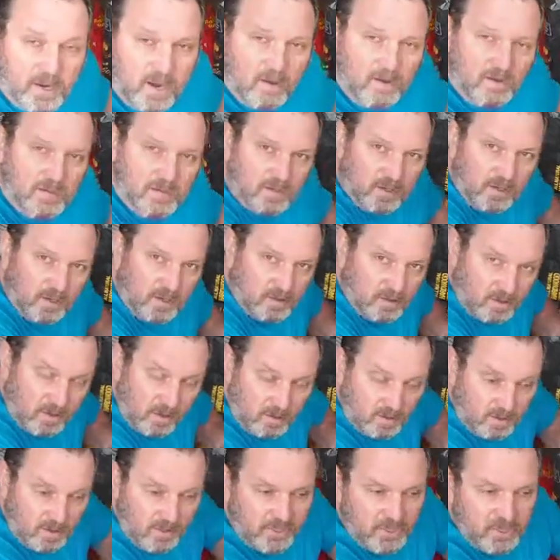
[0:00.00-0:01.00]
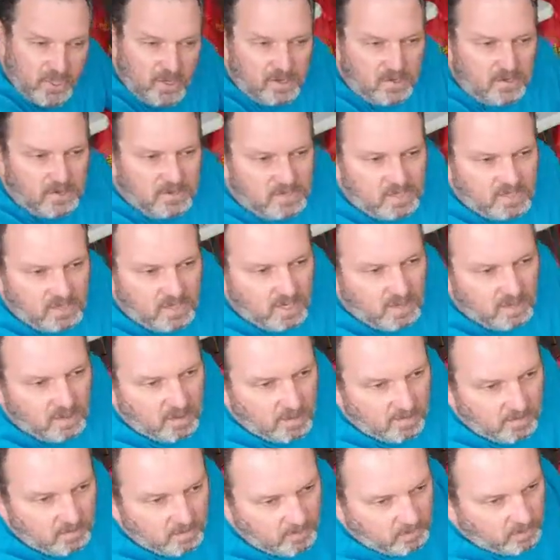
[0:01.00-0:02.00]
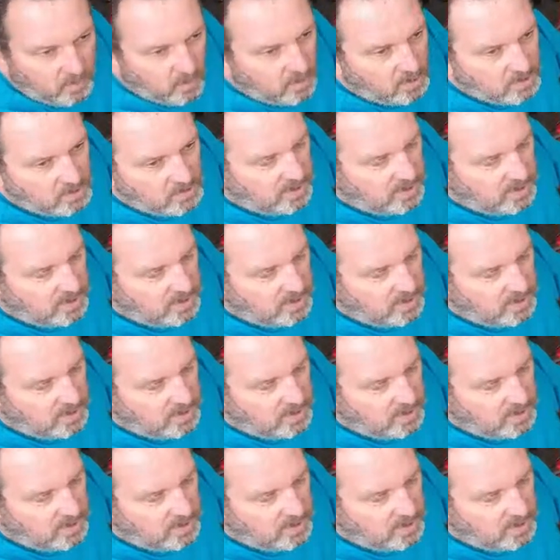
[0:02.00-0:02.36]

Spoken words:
out the thickest pork